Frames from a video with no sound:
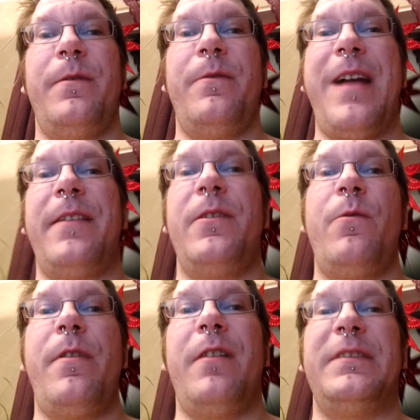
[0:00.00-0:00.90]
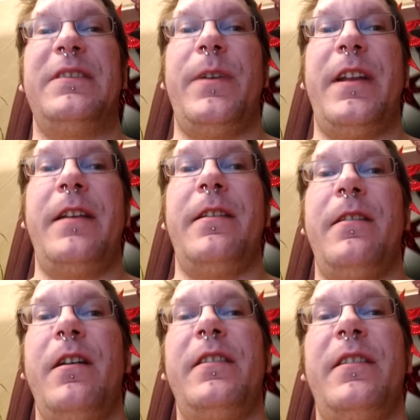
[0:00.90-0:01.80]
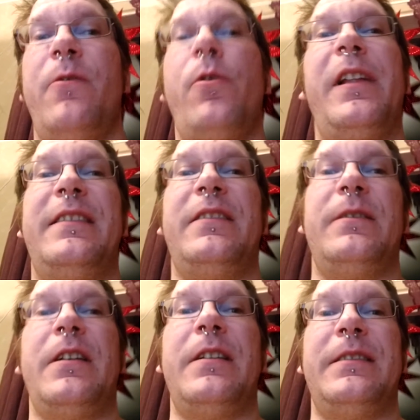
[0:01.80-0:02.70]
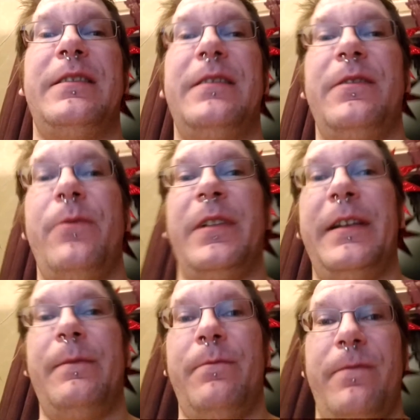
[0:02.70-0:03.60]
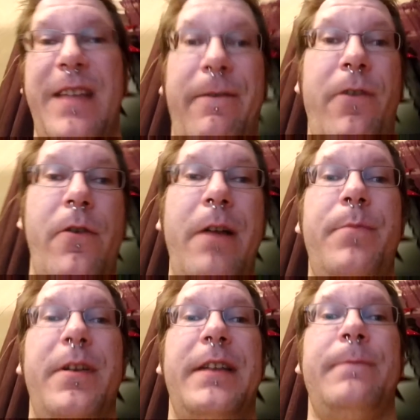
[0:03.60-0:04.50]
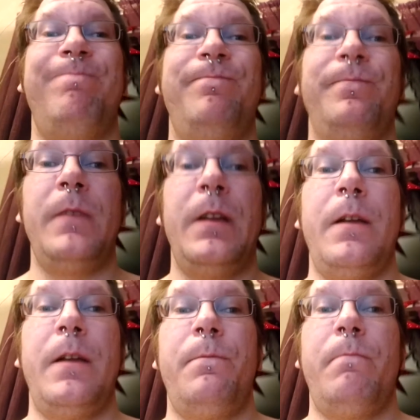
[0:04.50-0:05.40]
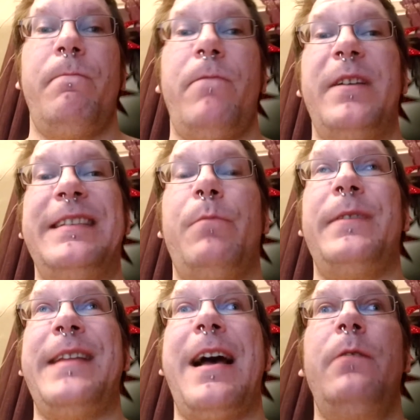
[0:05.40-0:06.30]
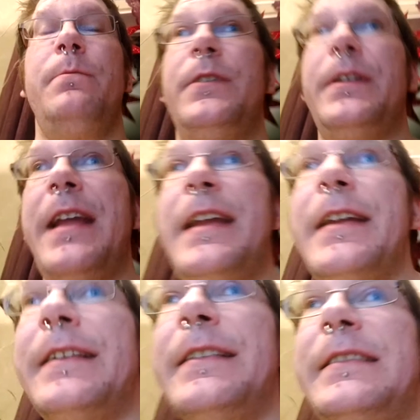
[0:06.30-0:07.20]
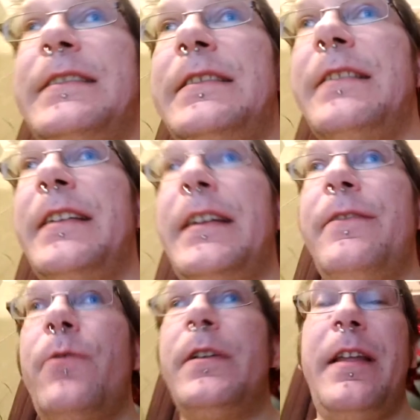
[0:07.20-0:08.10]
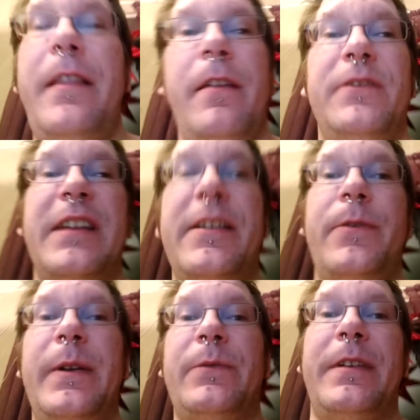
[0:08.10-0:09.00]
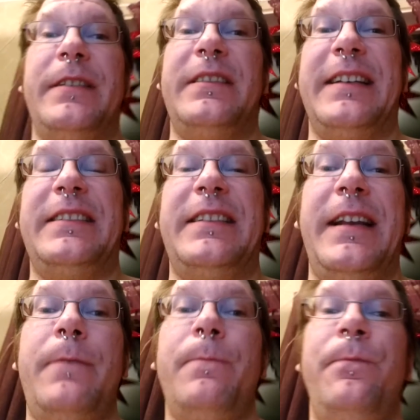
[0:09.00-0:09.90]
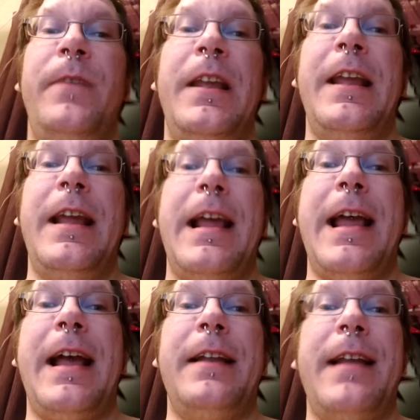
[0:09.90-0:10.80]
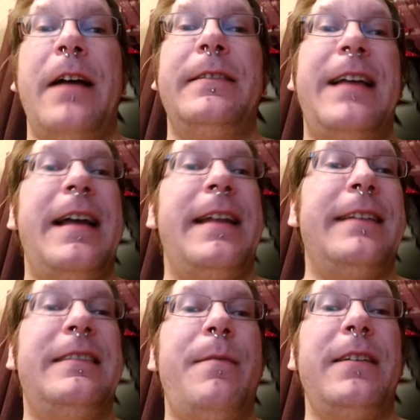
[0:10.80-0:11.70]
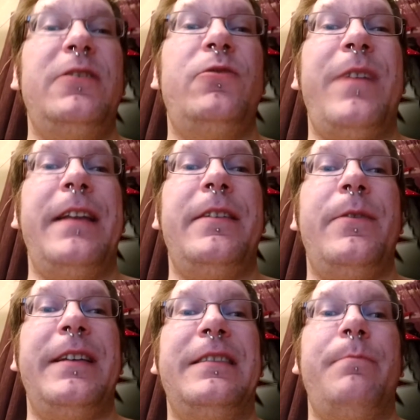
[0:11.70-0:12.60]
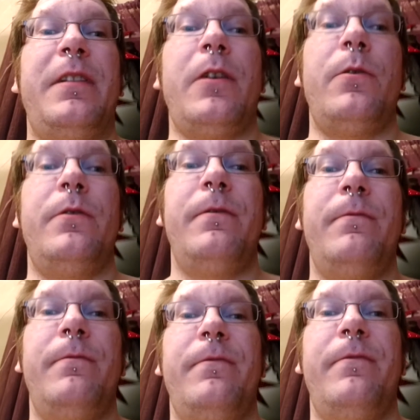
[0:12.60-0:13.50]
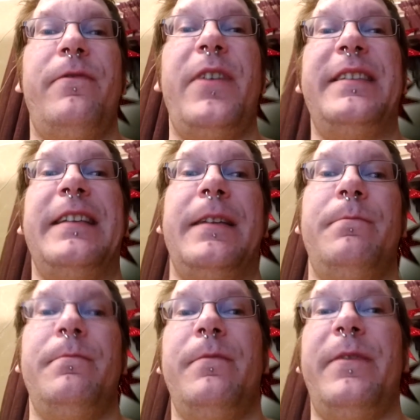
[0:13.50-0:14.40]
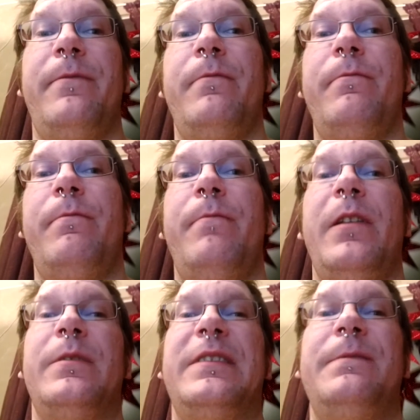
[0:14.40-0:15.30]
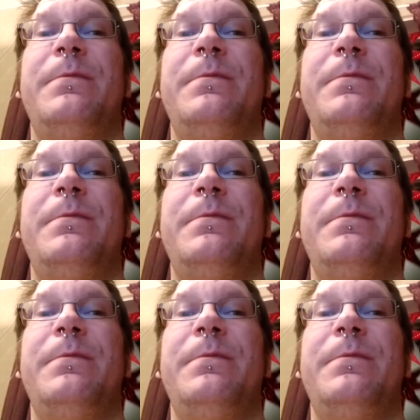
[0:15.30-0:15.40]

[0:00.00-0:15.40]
rather north up in Sweden, not in Norrland, so it's not really that far up. But for example, today is the 14th of January 2016, and outside it's about 20 degrees below freezing, below